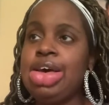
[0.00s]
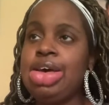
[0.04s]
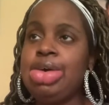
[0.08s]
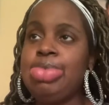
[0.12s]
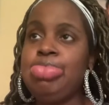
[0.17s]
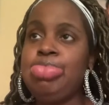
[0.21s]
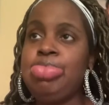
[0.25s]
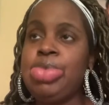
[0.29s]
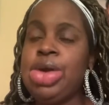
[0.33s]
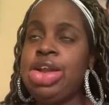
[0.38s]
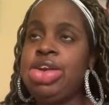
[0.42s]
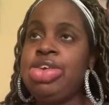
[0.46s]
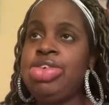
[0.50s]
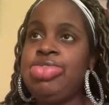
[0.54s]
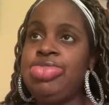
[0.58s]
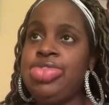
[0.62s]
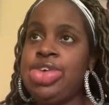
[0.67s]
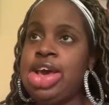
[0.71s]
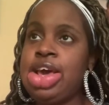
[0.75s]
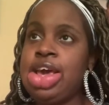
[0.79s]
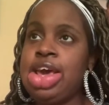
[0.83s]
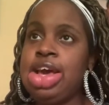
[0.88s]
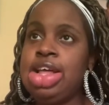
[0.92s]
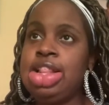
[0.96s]
Matter of
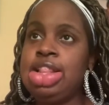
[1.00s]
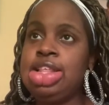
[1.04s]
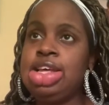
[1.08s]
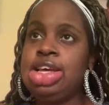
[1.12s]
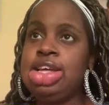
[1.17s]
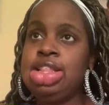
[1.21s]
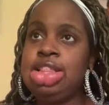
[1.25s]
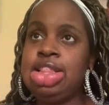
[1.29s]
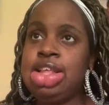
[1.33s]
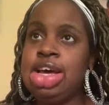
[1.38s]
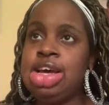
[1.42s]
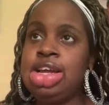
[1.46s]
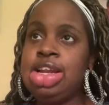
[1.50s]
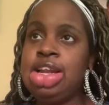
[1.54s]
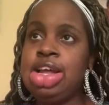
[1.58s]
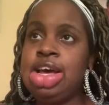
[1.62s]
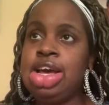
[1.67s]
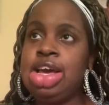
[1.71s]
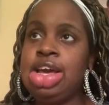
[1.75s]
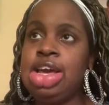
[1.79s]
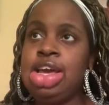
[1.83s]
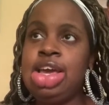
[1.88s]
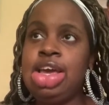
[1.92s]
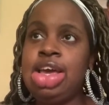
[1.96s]
fact, I think that
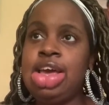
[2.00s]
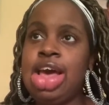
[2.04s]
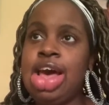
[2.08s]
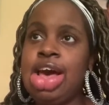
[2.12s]
night